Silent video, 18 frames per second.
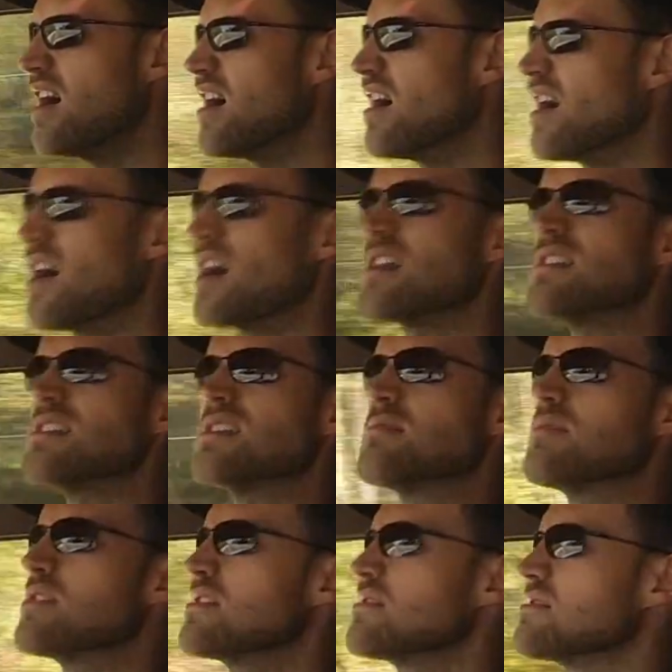Oh,
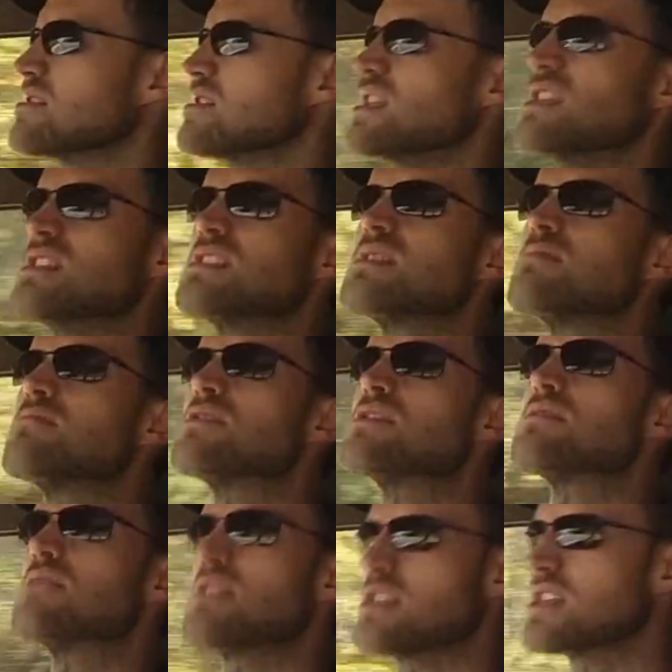someone was eating some
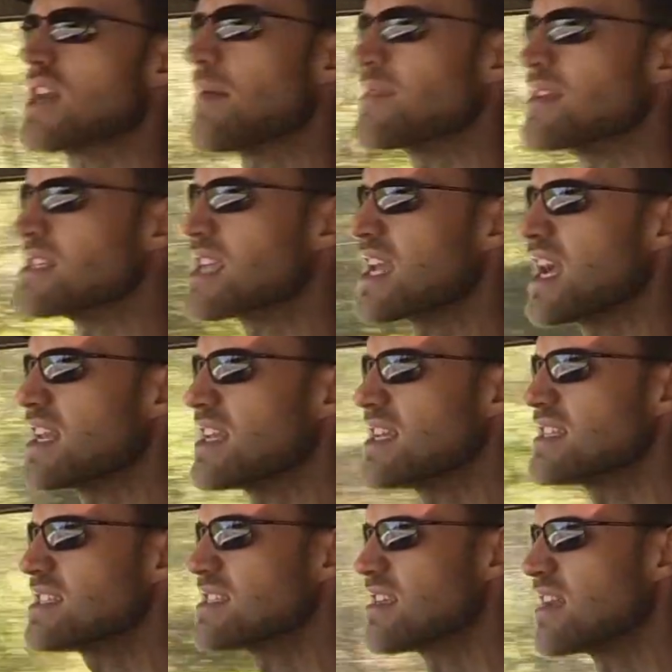sweet Japanese
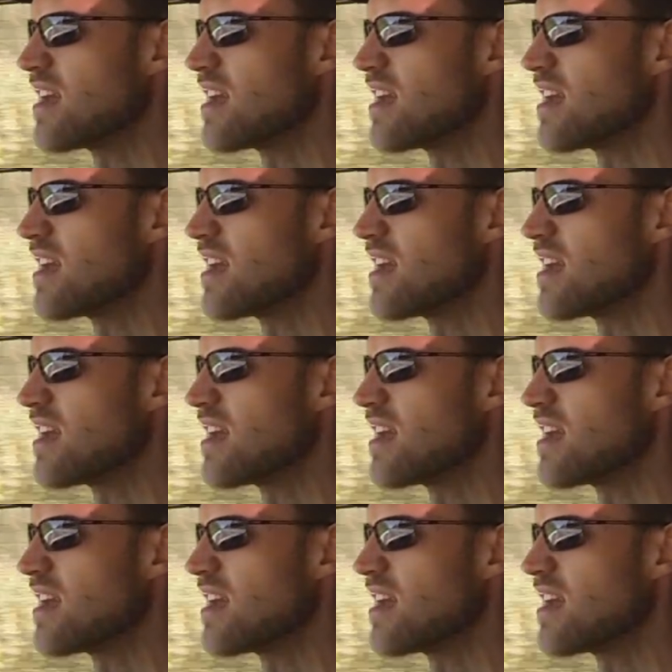candies.